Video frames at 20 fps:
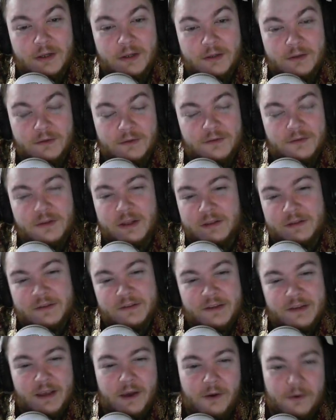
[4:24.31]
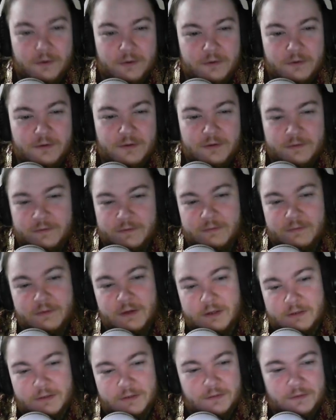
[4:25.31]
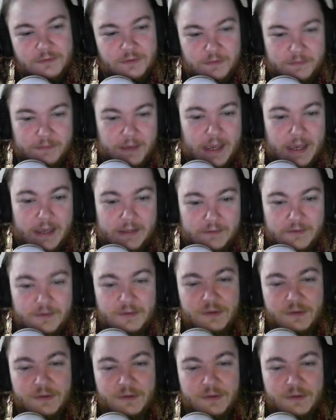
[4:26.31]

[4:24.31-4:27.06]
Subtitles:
It's not to say all conservative cartoons are bad,